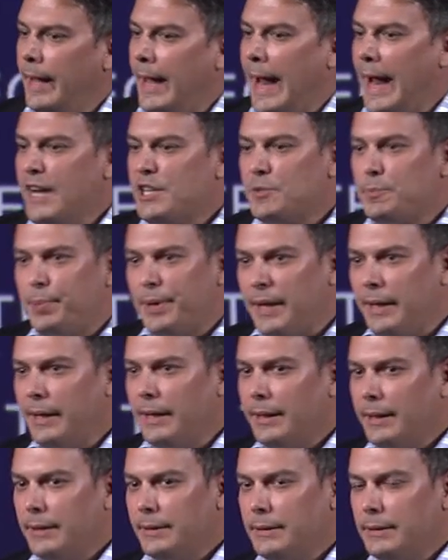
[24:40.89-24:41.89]

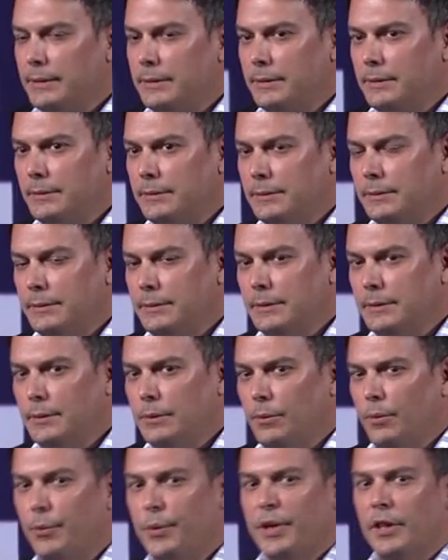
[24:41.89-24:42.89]
HP,
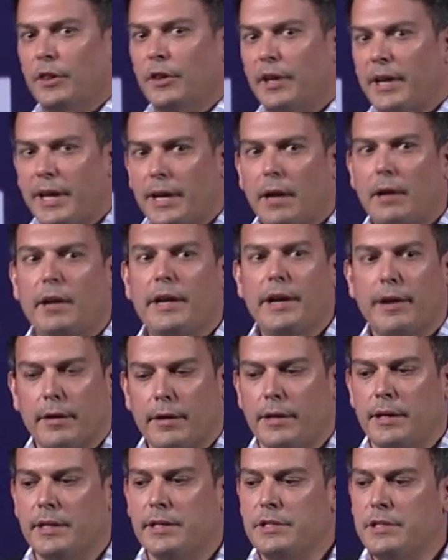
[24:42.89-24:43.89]
when we look at our
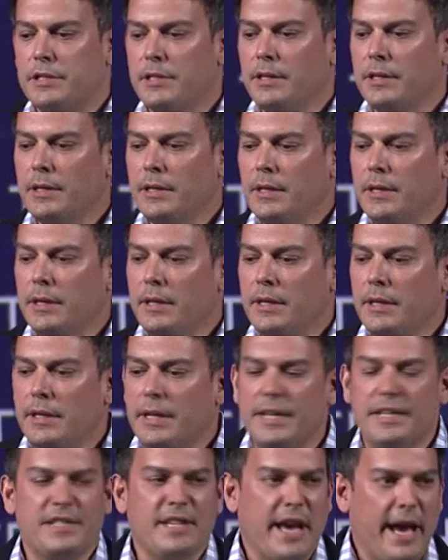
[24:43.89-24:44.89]
heritage,
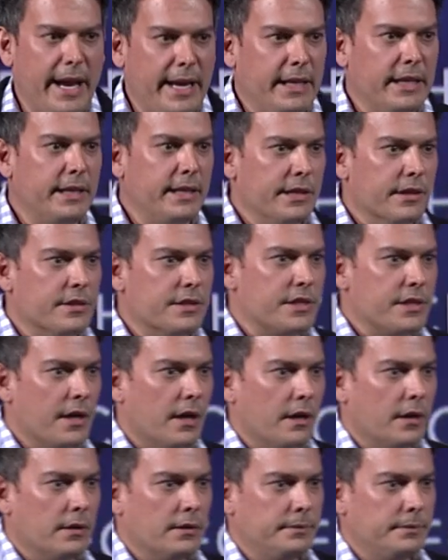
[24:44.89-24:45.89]
is 80 years young.